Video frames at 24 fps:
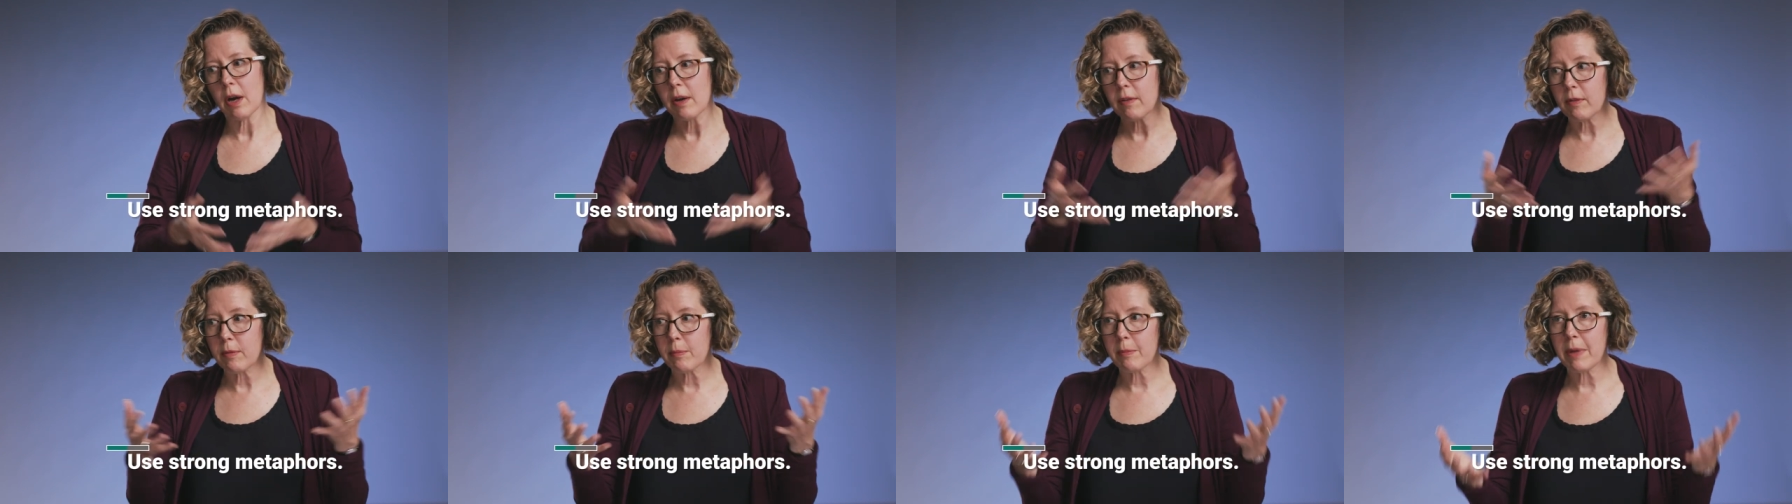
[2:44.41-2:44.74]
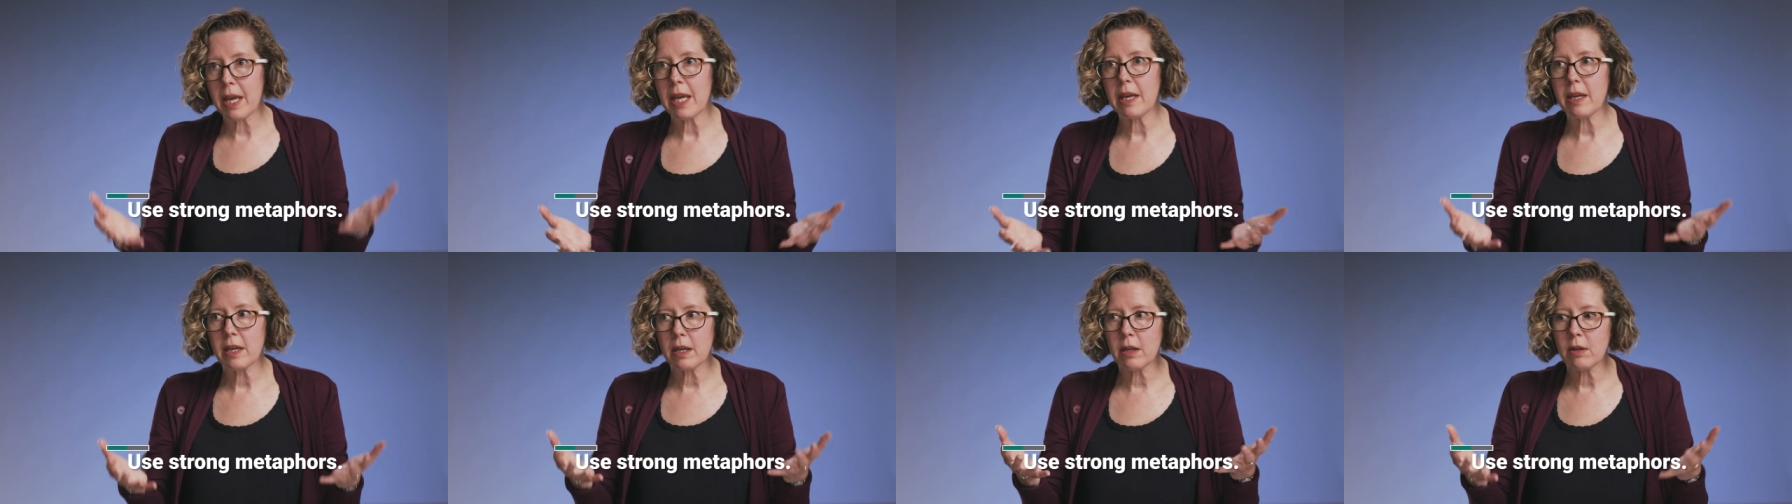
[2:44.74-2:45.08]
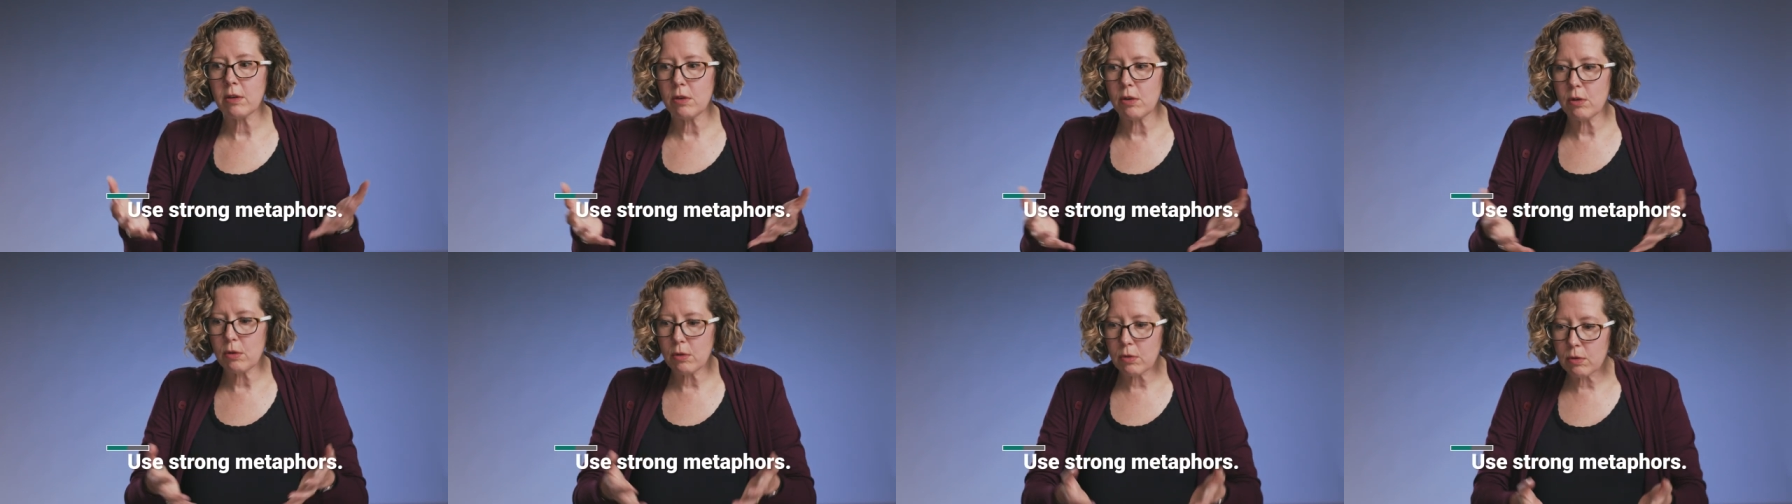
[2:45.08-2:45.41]
of
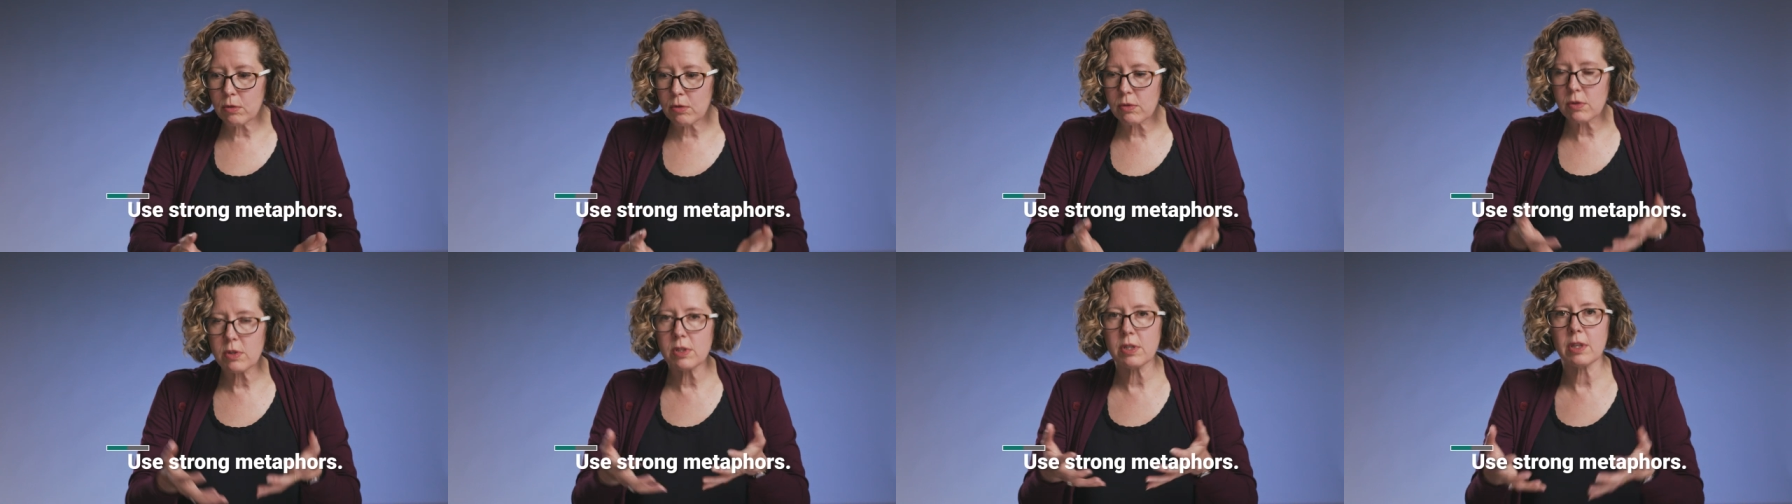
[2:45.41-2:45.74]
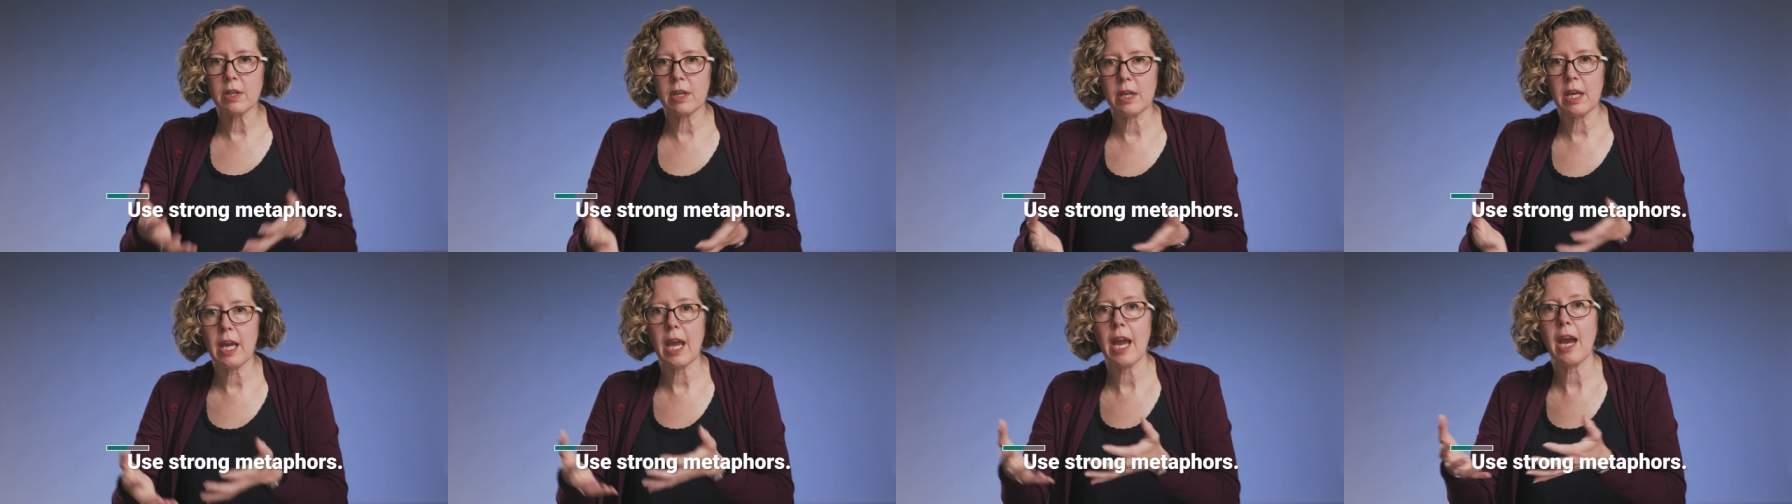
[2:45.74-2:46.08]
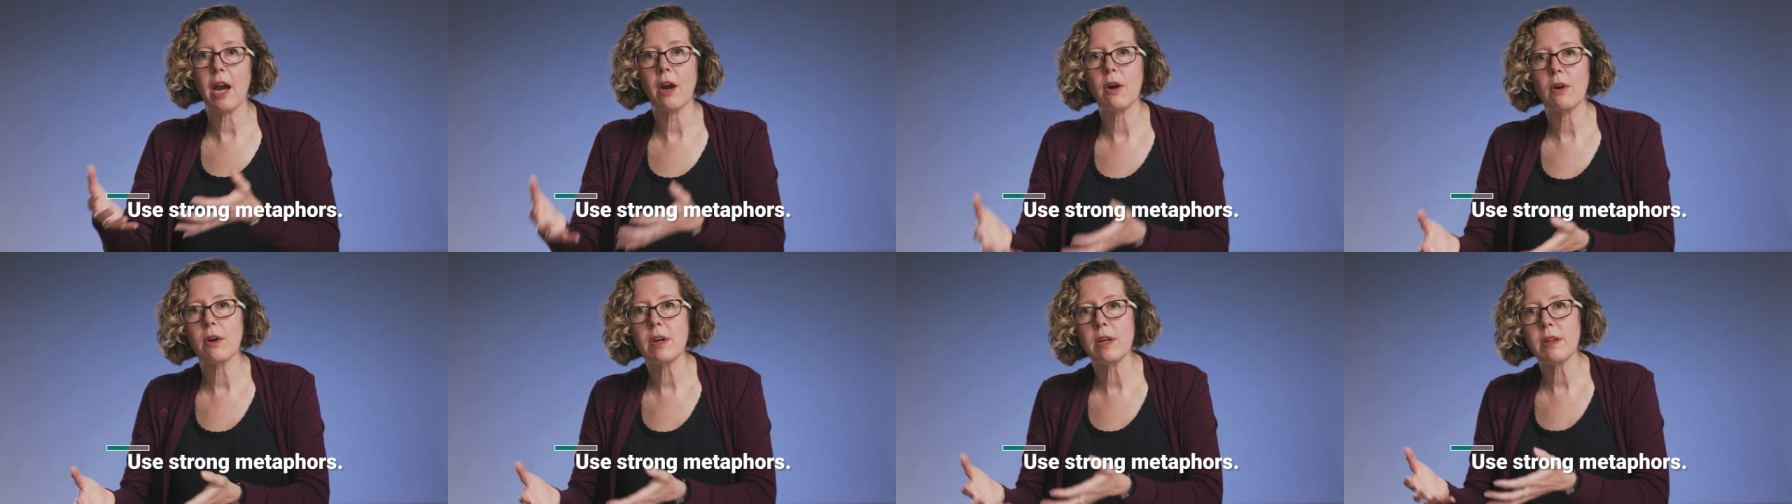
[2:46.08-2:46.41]
making news to
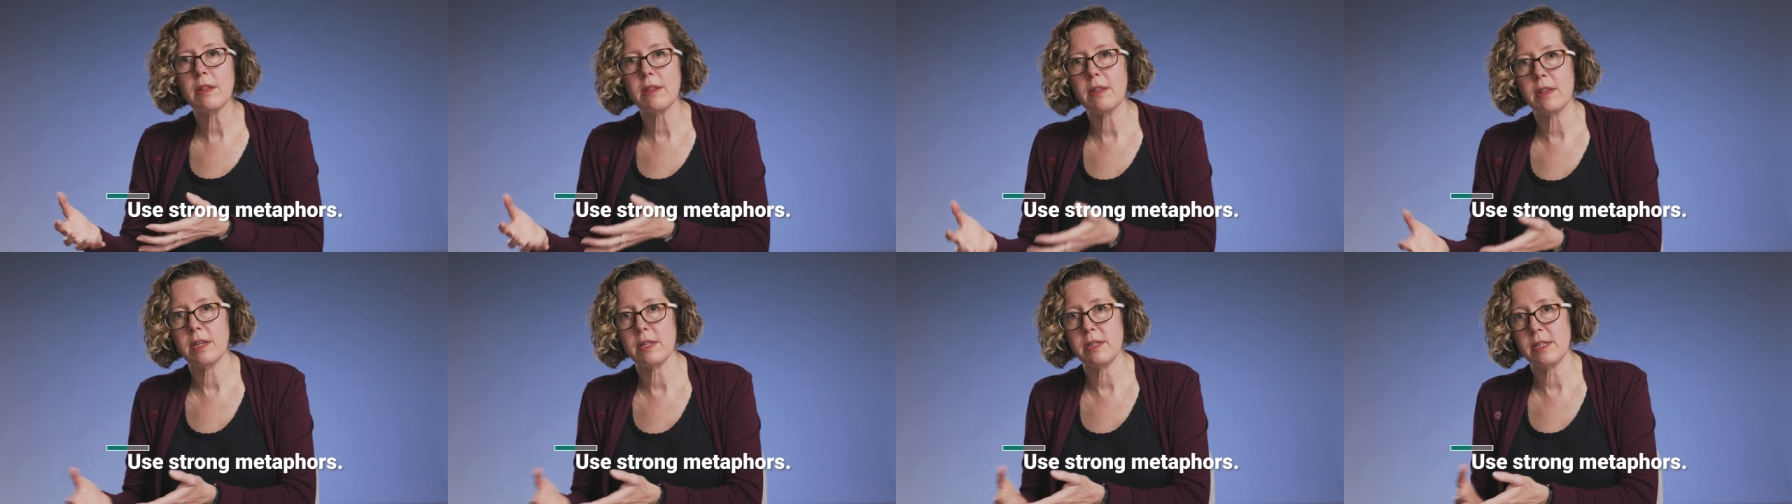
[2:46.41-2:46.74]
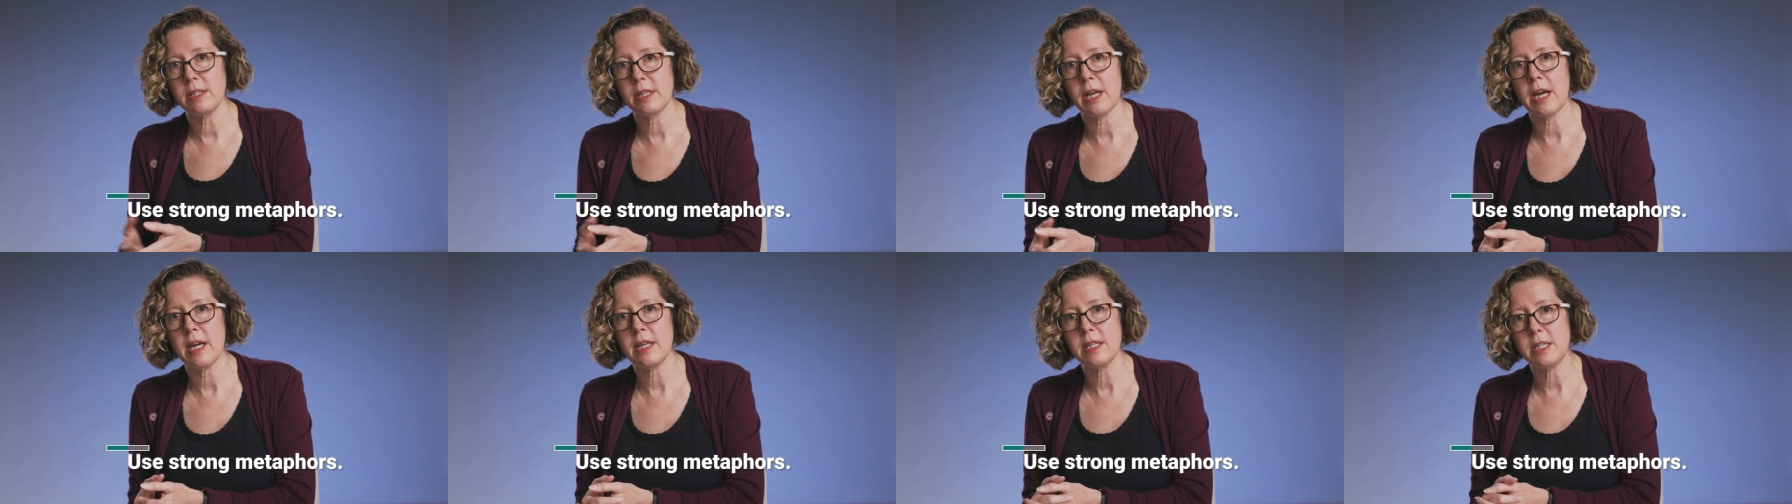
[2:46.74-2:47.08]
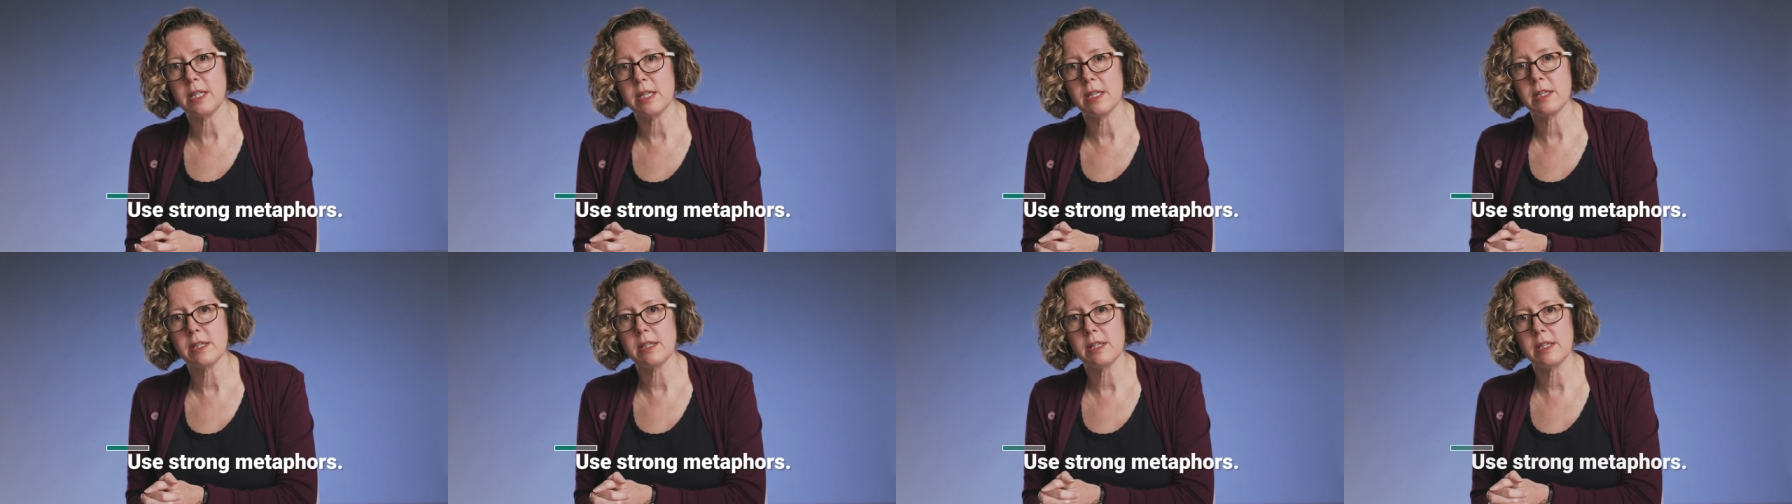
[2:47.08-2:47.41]
carry these
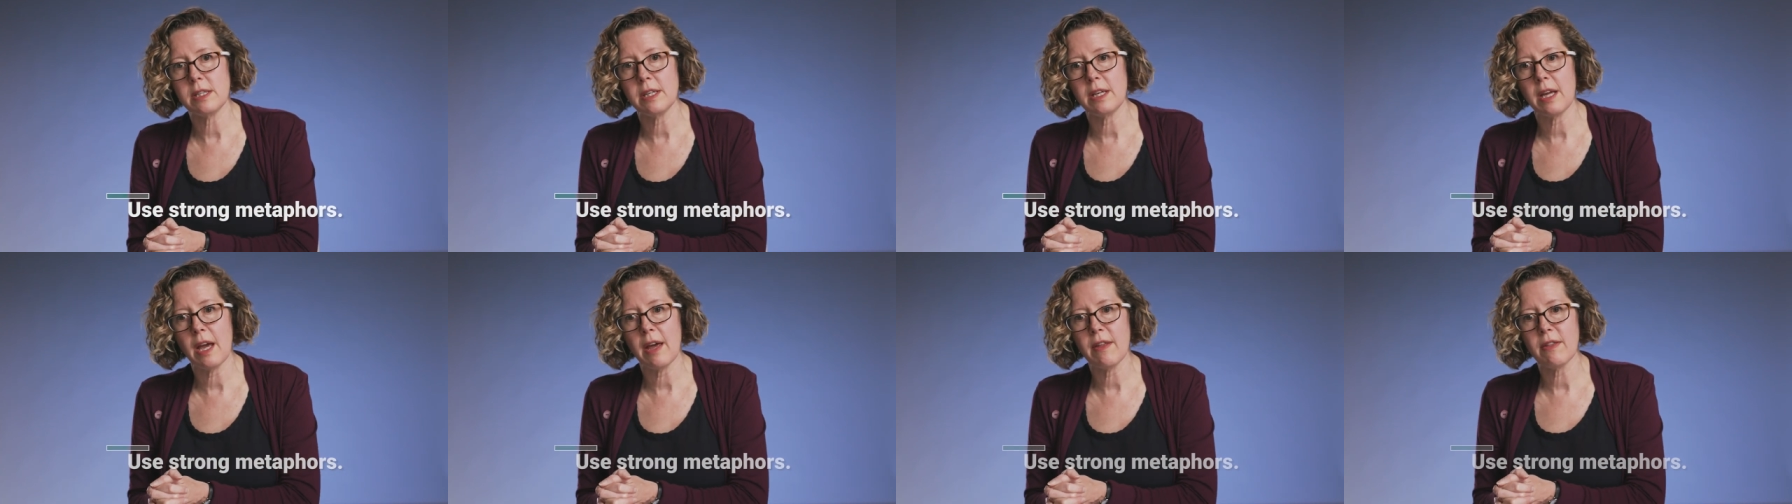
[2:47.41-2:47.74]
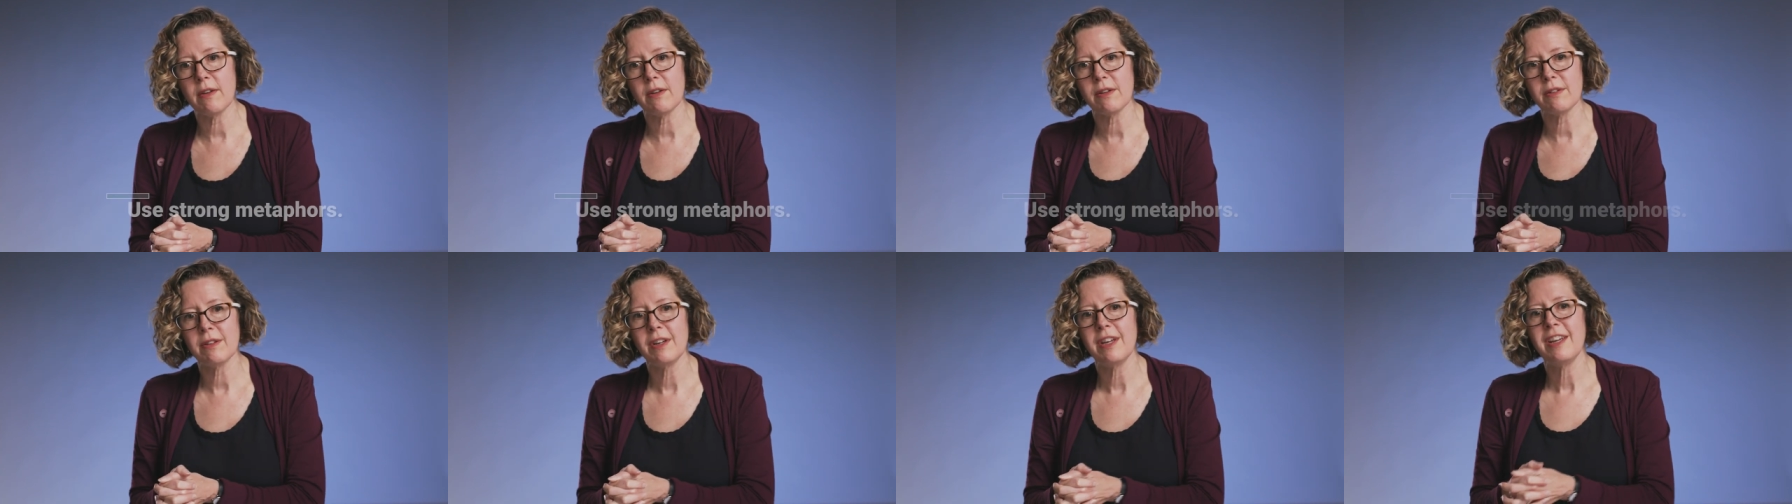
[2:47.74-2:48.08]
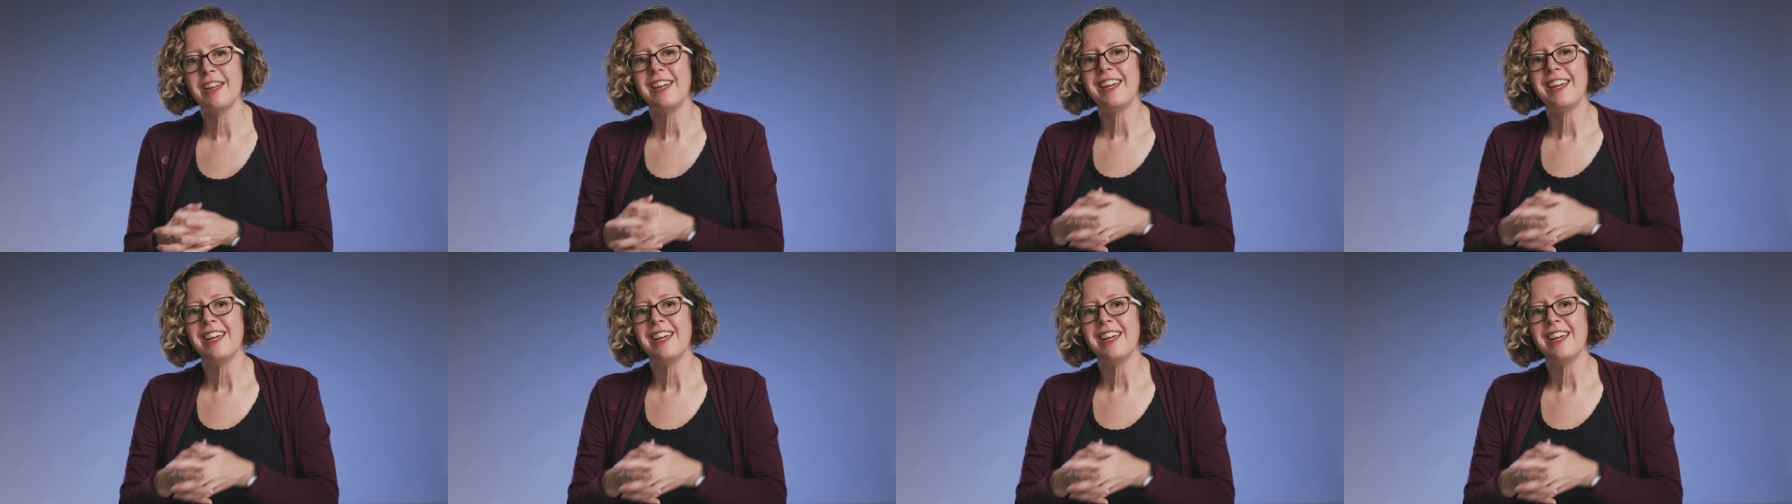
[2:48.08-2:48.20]
ideas together,